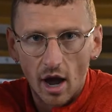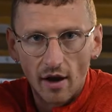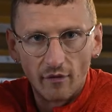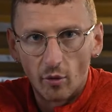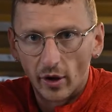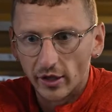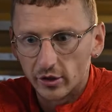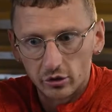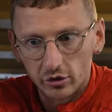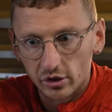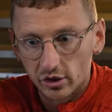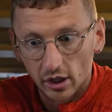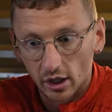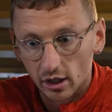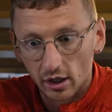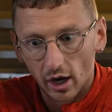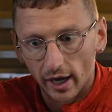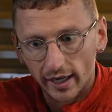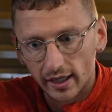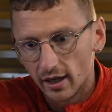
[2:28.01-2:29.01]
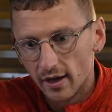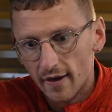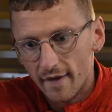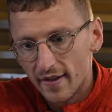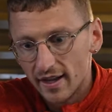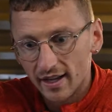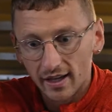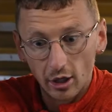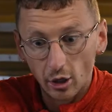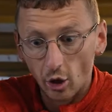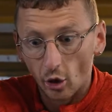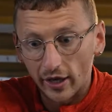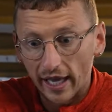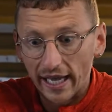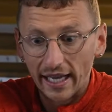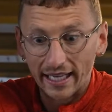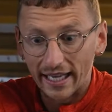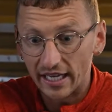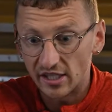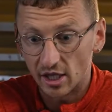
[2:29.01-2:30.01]
Otherwise you're just gonna like lock
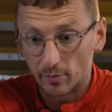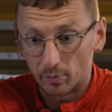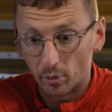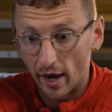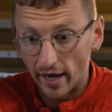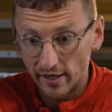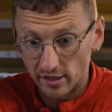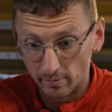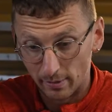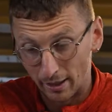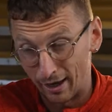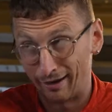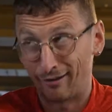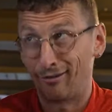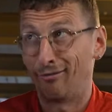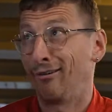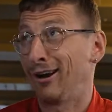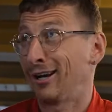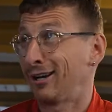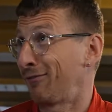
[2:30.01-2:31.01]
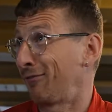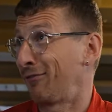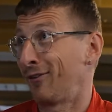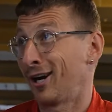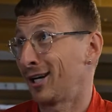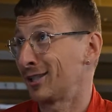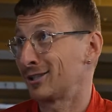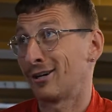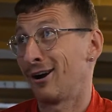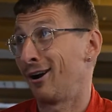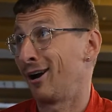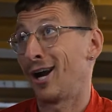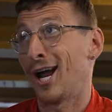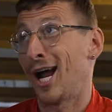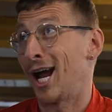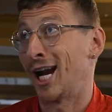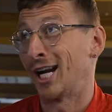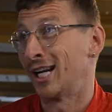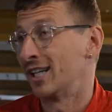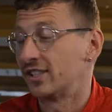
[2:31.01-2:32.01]
in and get surprised and be like, what the fuck's going
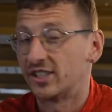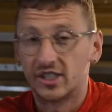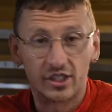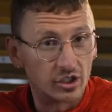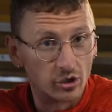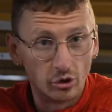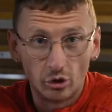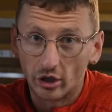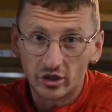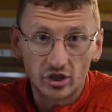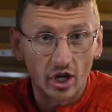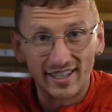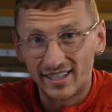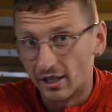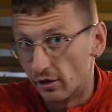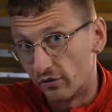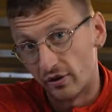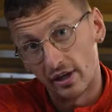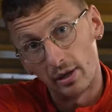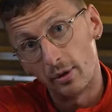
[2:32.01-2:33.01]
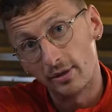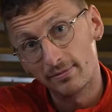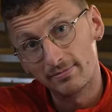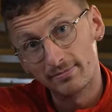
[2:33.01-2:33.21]
on? It's just not ideal for anyone.